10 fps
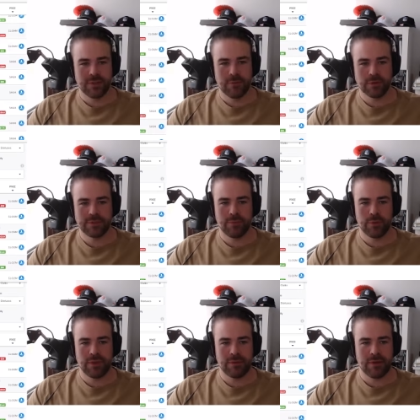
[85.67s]
the most
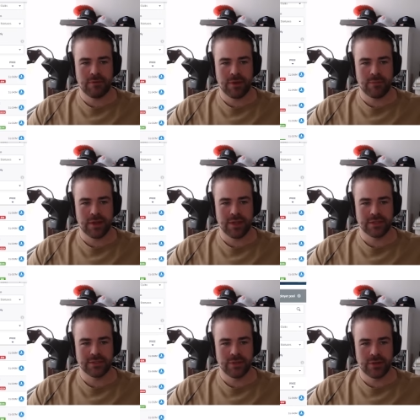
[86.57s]
important thing about round one
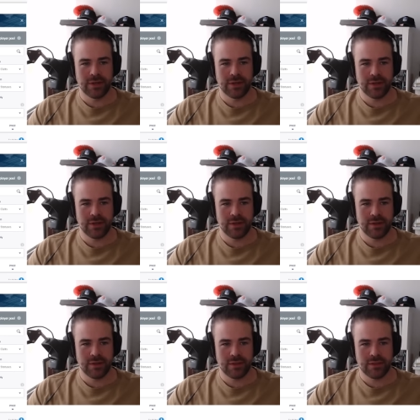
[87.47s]
is not
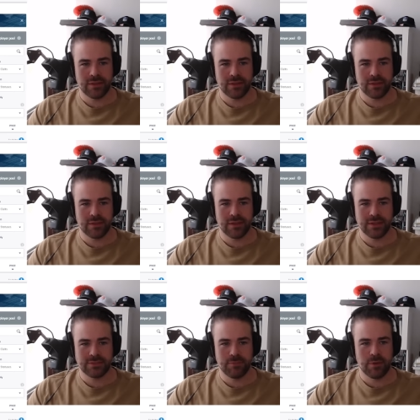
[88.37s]

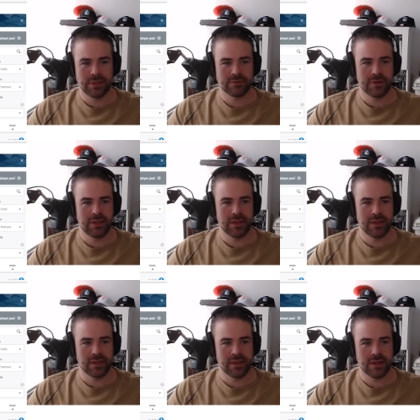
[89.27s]
these points or anything
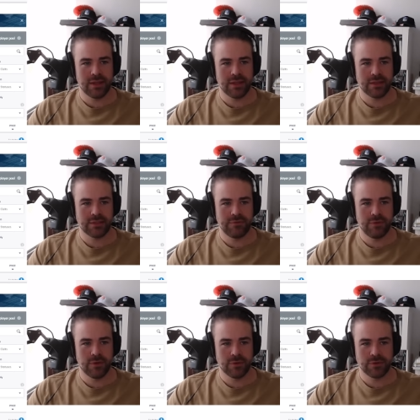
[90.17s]
like that. It is if you go